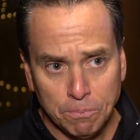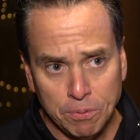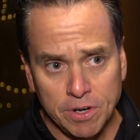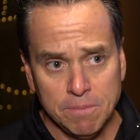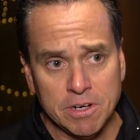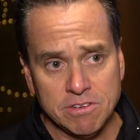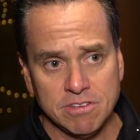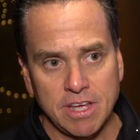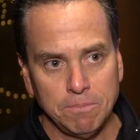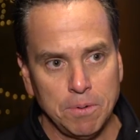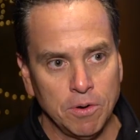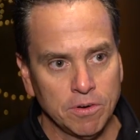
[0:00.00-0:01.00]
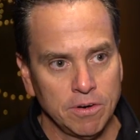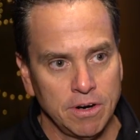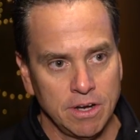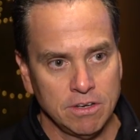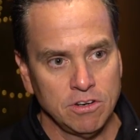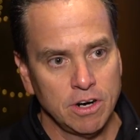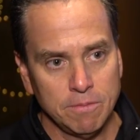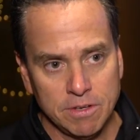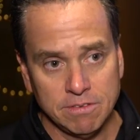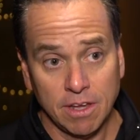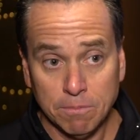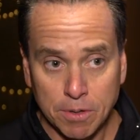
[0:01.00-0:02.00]
pretty much set poker uh,
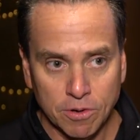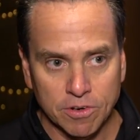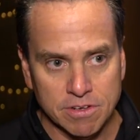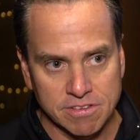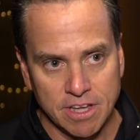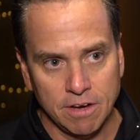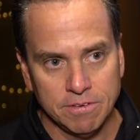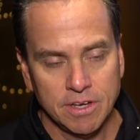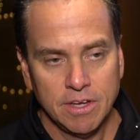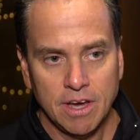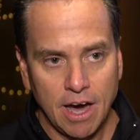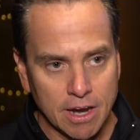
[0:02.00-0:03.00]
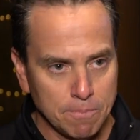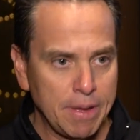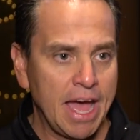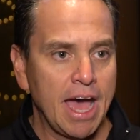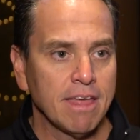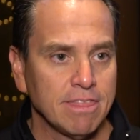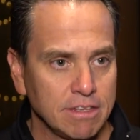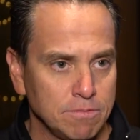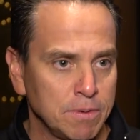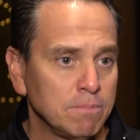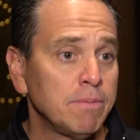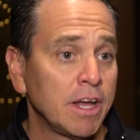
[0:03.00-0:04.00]
tournaments and poker itself on a path that's
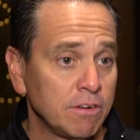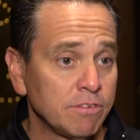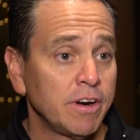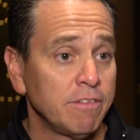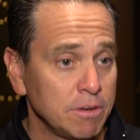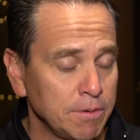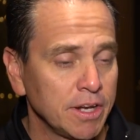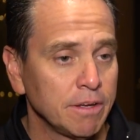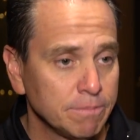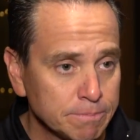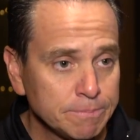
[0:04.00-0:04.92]
been better for everybody.